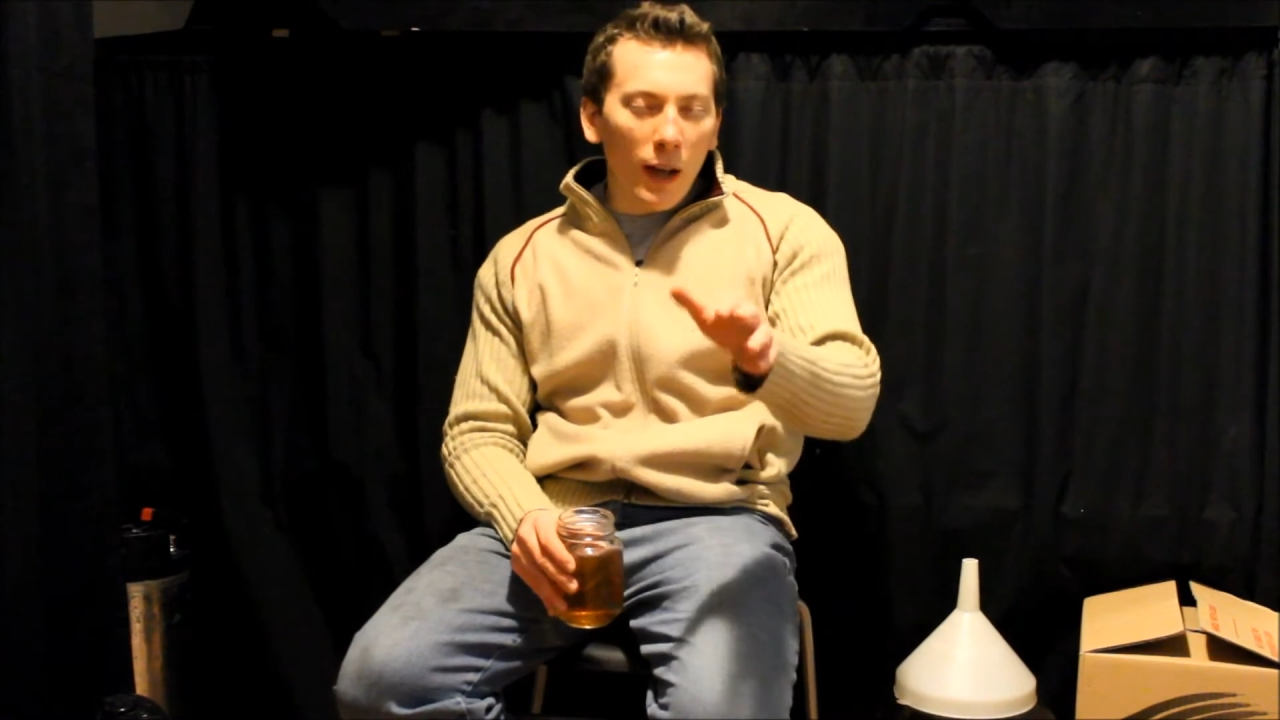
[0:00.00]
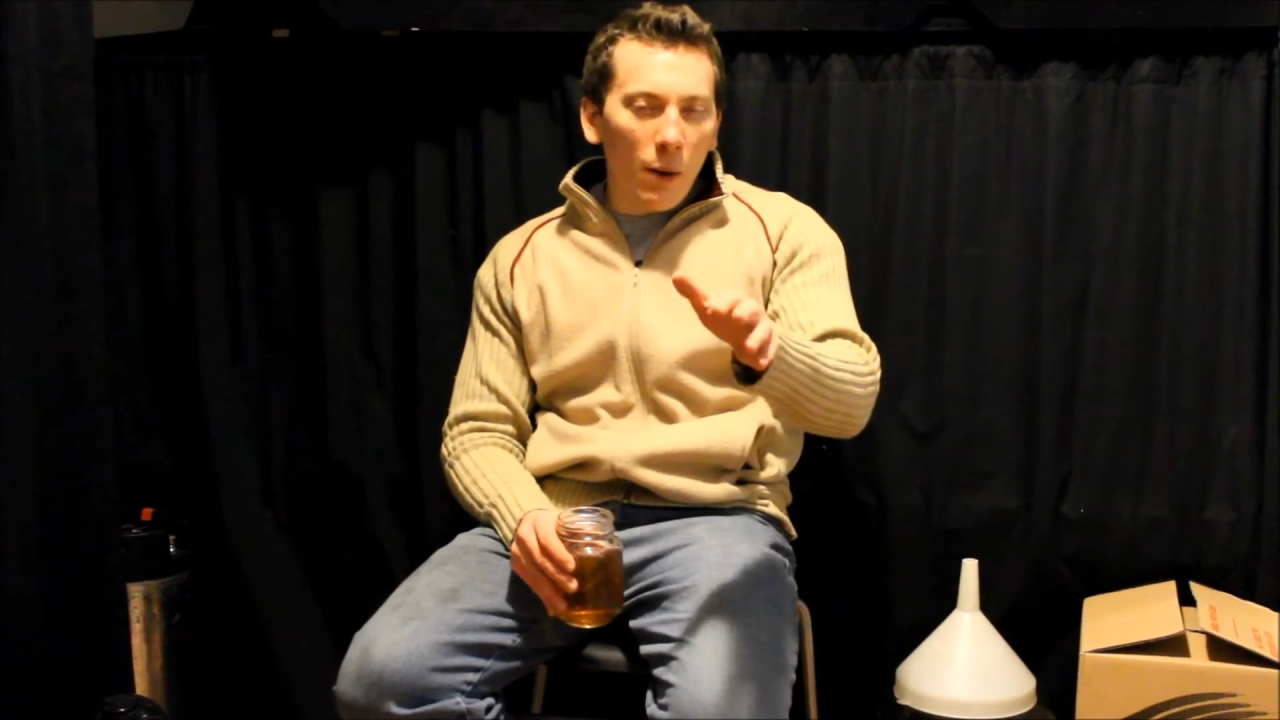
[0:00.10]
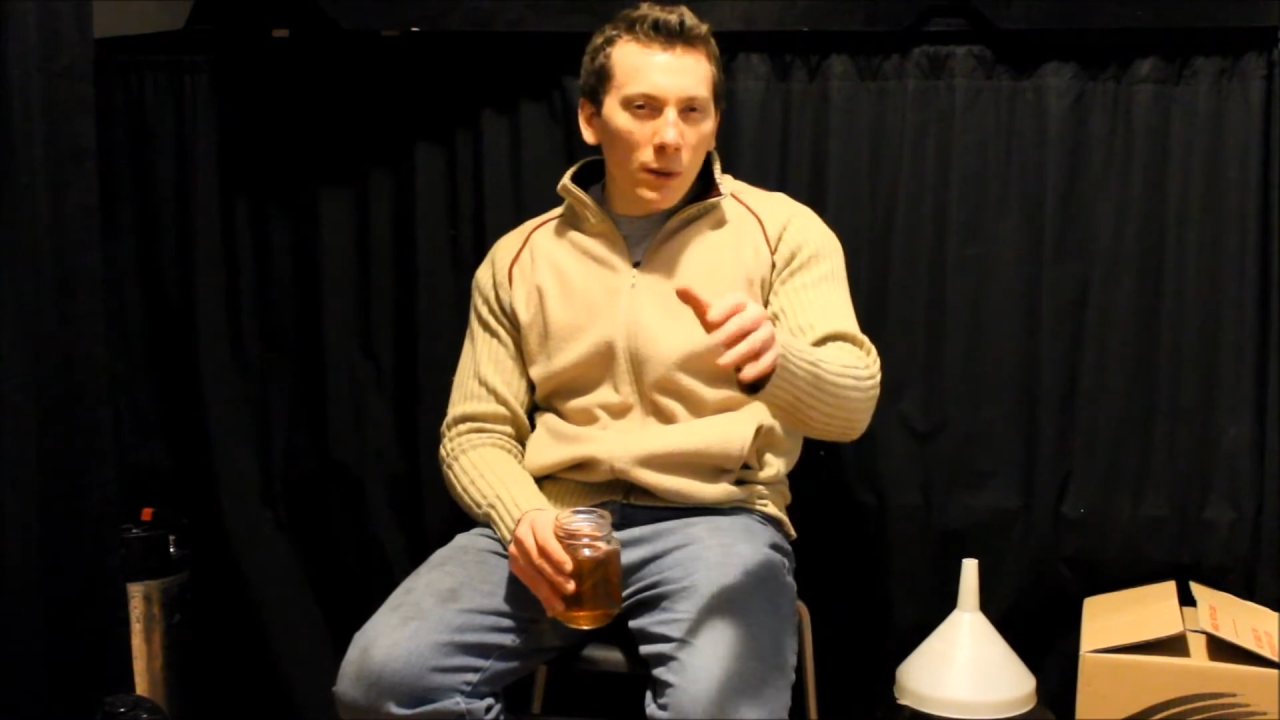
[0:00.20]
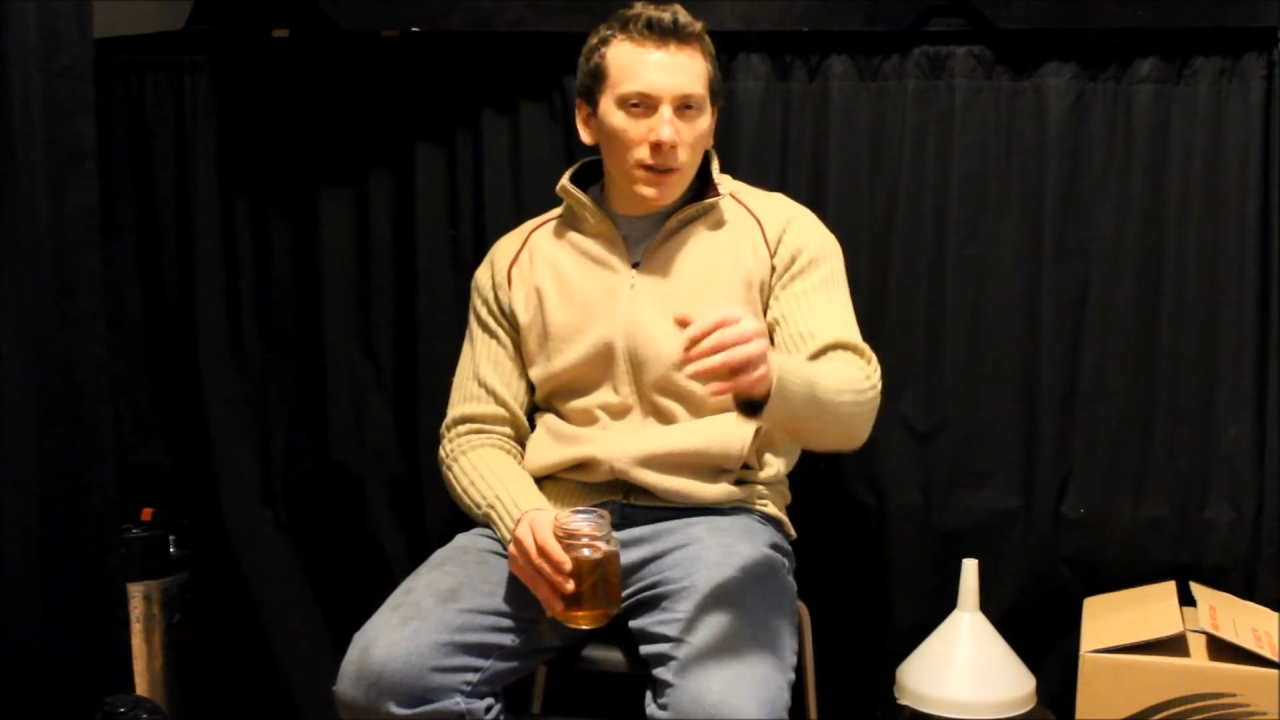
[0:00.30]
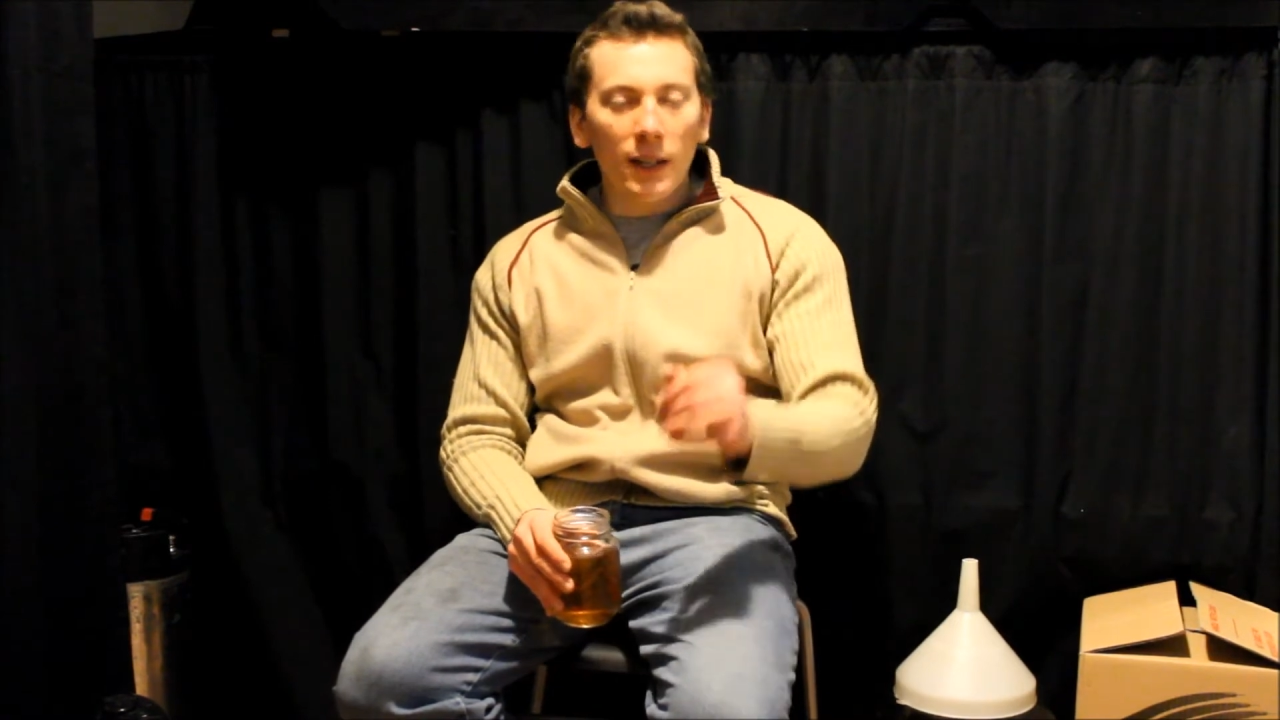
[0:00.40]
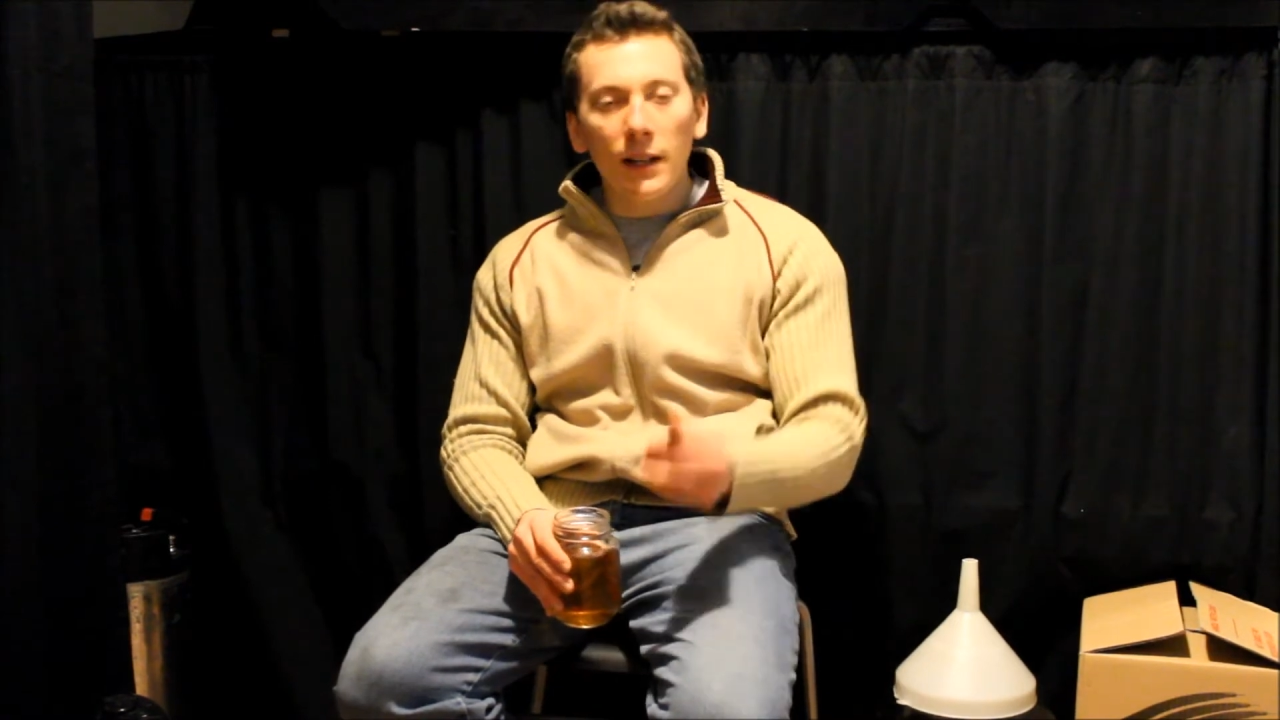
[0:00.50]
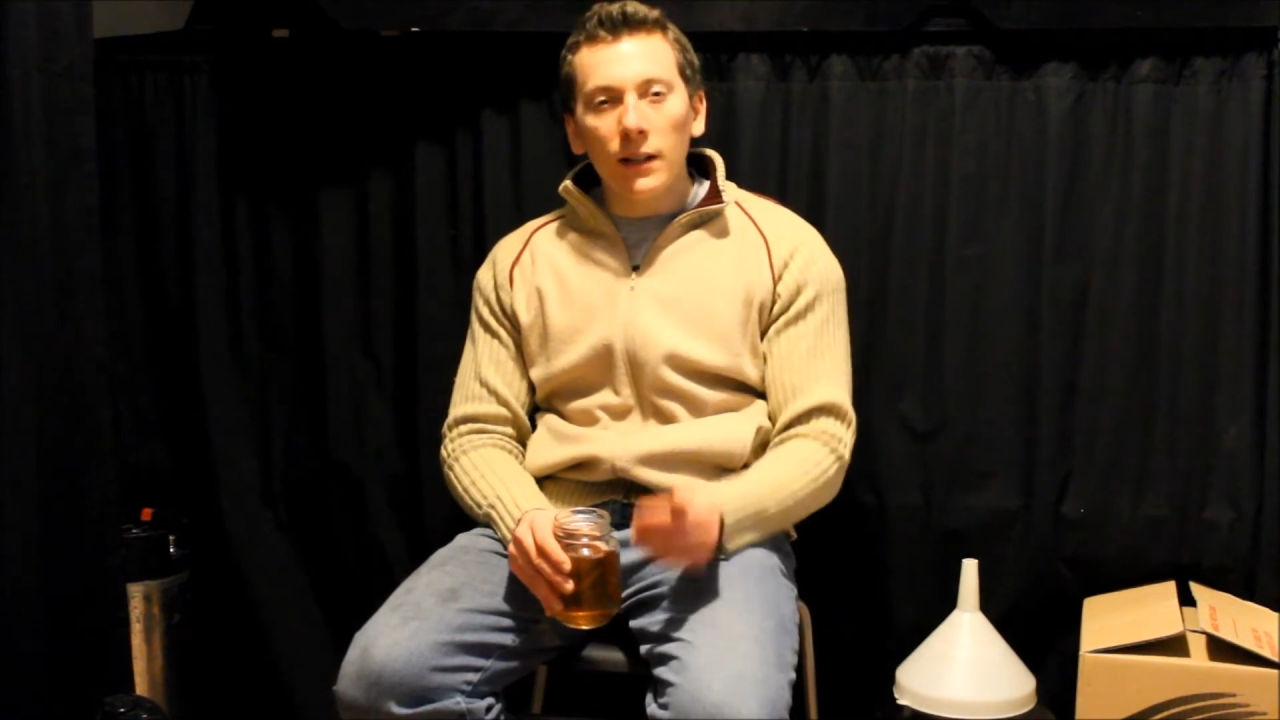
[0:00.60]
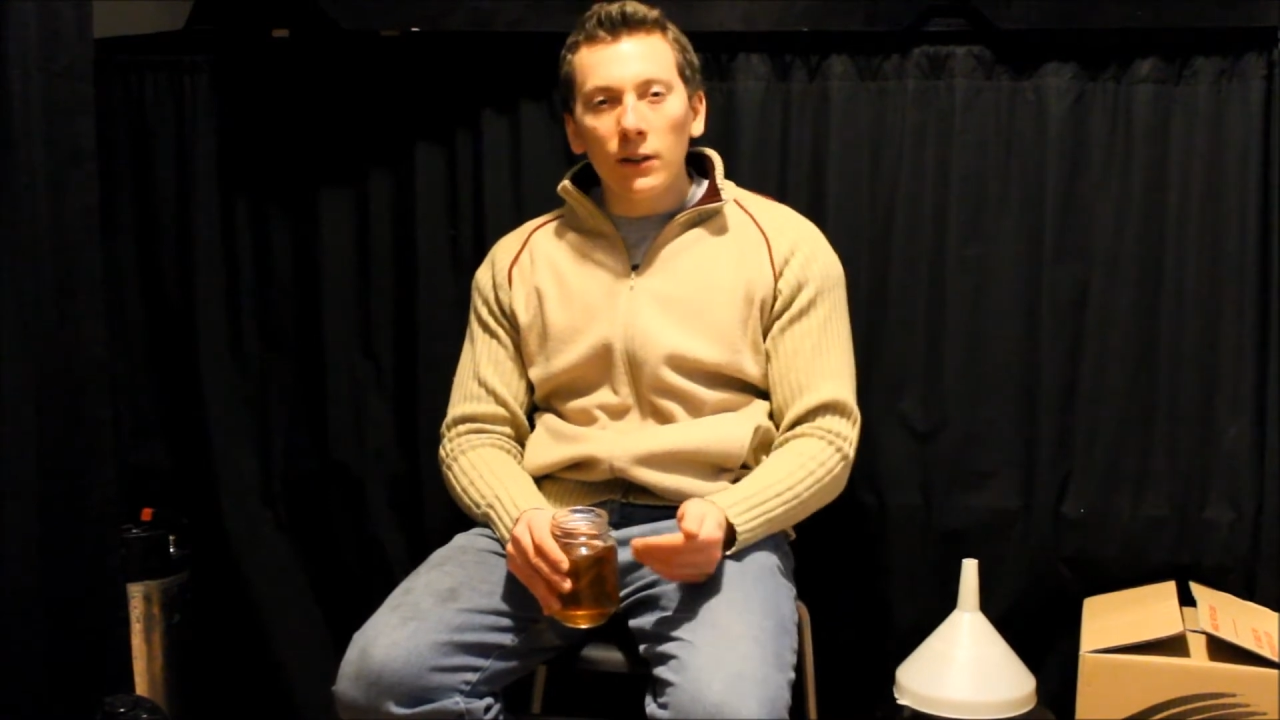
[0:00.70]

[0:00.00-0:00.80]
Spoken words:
that one's getting